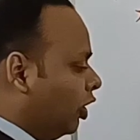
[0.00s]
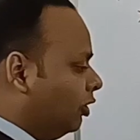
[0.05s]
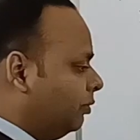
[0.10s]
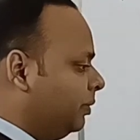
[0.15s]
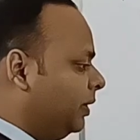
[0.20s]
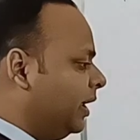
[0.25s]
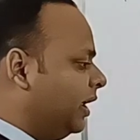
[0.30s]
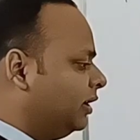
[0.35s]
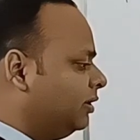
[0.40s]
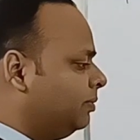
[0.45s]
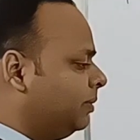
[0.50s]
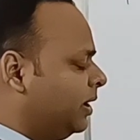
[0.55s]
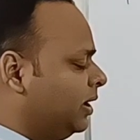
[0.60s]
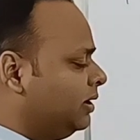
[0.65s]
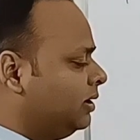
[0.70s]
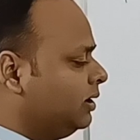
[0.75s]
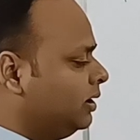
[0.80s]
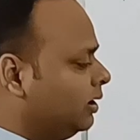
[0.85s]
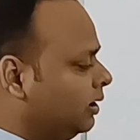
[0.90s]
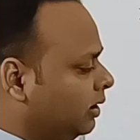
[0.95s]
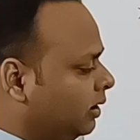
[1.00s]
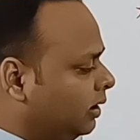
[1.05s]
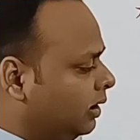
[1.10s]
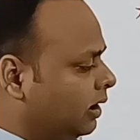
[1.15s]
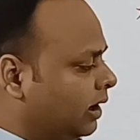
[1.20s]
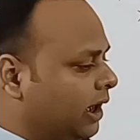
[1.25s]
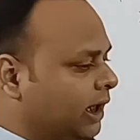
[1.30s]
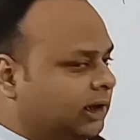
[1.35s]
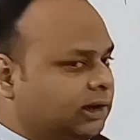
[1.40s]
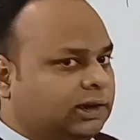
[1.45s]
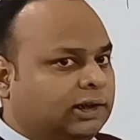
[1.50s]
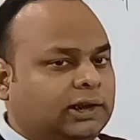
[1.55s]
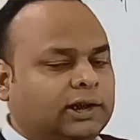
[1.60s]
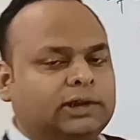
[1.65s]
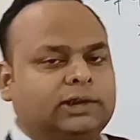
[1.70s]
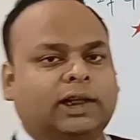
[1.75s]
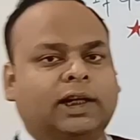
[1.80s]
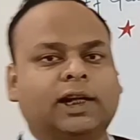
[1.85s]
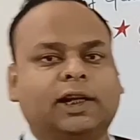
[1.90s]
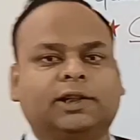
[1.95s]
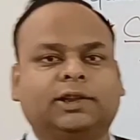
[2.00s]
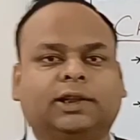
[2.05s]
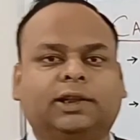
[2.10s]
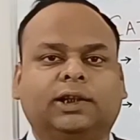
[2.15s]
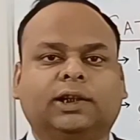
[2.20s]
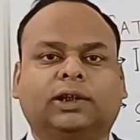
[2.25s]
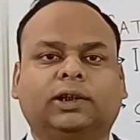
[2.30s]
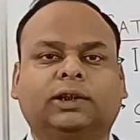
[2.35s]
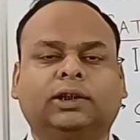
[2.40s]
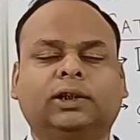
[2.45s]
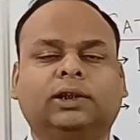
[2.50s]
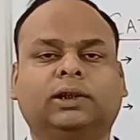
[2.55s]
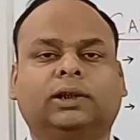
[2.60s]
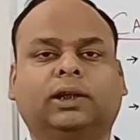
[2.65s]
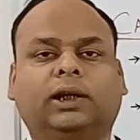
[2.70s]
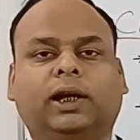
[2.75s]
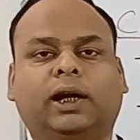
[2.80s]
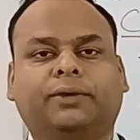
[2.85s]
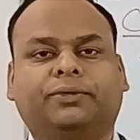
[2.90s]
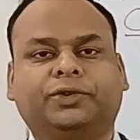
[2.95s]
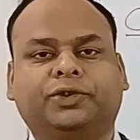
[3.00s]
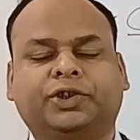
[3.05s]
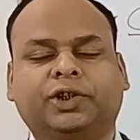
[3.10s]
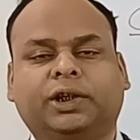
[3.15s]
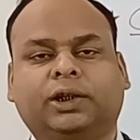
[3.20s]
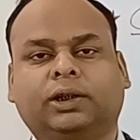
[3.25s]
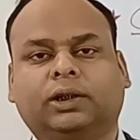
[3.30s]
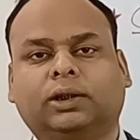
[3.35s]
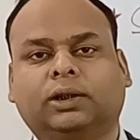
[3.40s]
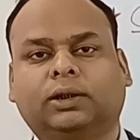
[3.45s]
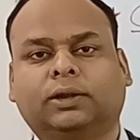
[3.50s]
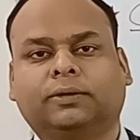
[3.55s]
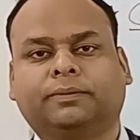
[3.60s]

be expressed as it is energetically efficient.